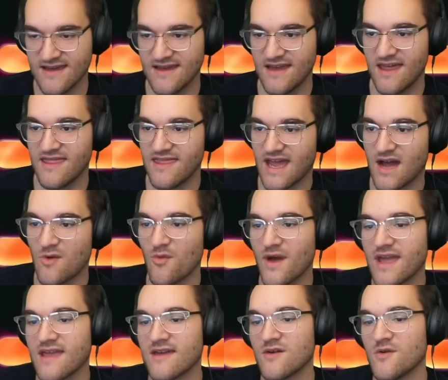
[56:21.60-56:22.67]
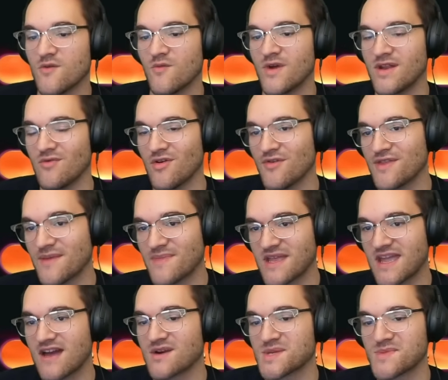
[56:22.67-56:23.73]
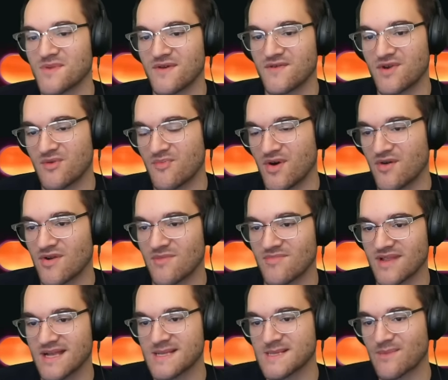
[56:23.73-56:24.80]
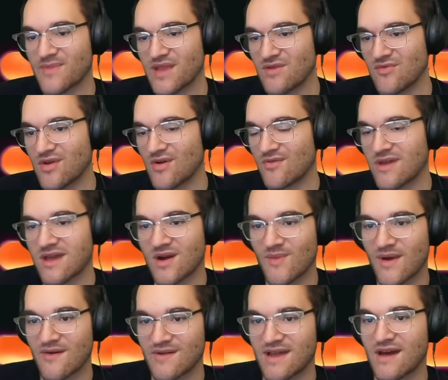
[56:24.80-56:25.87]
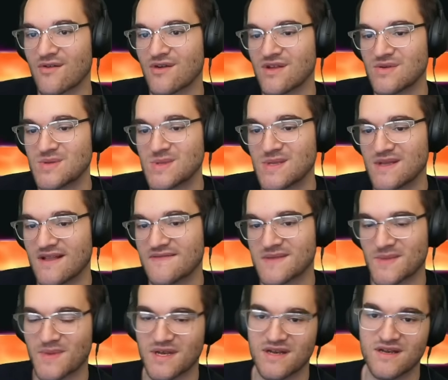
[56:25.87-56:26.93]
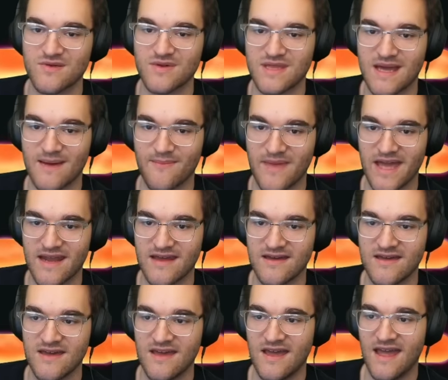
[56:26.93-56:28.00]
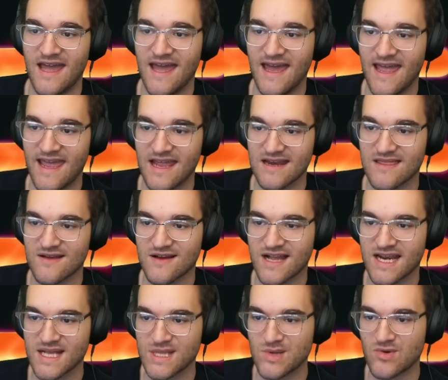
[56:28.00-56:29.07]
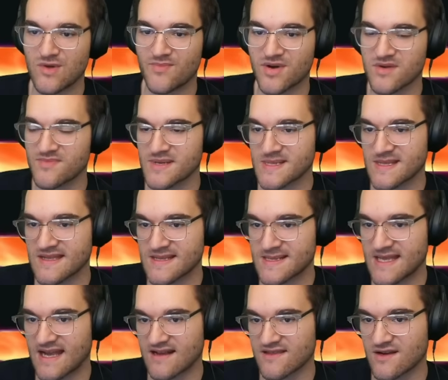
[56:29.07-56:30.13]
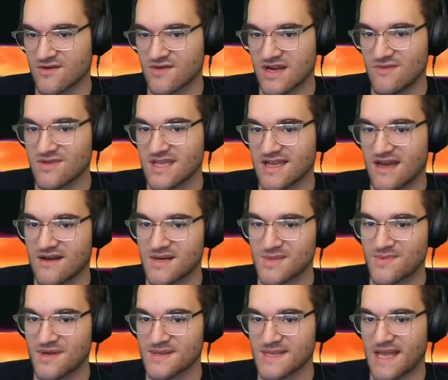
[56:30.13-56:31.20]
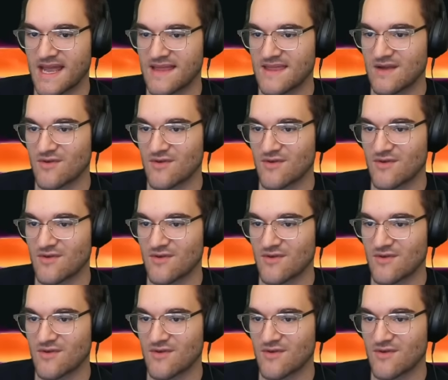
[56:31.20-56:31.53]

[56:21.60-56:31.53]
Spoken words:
That way, when you hold up the counterspell and your opponent plays something you don't care about countering, you still have something to do with that mana. And they're kind of dual purpose in this deck. They're great with the counterspells, and they were